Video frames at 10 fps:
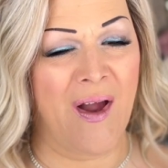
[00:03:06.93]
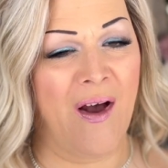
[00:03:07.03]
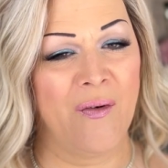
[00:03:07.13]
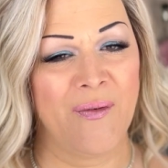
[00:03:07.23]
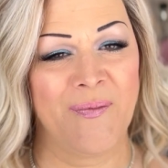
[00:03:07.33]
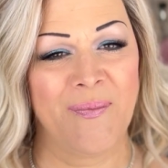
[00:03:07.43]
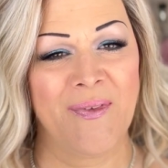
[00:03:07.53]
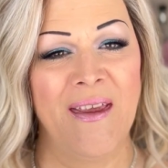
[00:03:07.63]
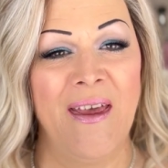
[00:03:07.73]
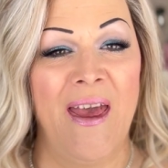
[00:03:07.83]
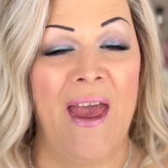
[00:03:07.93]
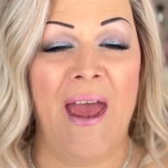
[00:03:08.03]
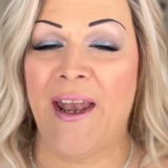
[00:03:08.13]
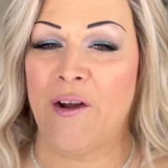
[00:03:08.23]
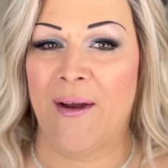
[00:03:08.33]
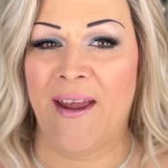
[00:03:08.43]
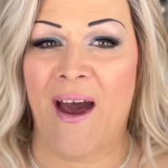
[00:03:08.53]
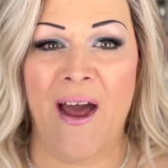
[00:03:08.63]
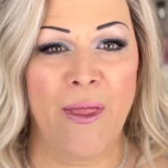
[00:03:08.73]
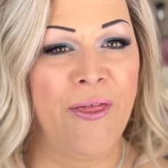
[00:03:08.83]
brown. Anyway,
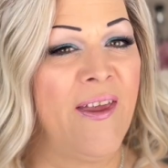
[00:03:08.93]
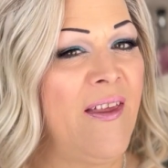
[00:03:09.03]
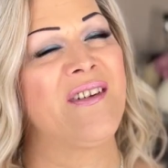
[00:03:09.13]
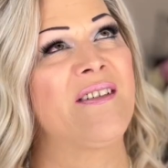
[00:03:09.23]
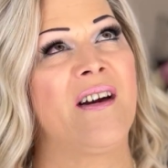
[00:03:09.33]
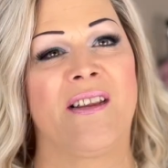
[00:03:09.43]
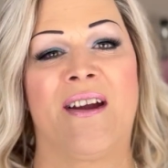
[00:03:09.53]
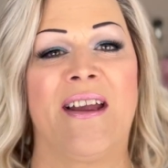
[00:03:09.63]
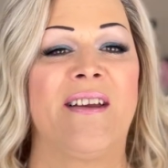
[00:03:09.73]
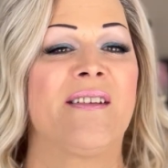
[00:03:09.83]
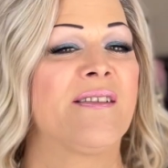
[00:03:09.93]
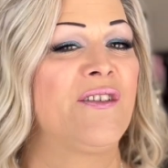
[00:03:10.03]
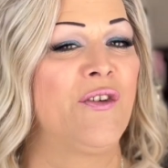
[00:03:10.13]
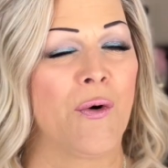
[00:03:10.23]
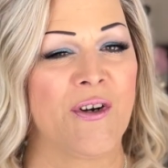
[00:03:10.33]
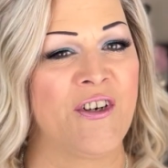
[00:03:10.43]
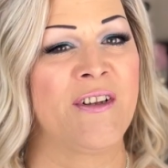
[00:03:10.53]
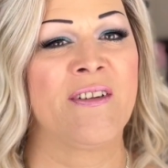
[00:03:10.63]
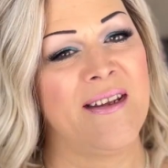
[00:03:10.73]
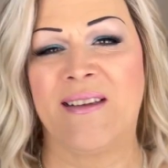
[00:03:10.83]
I think this color is gorgeous.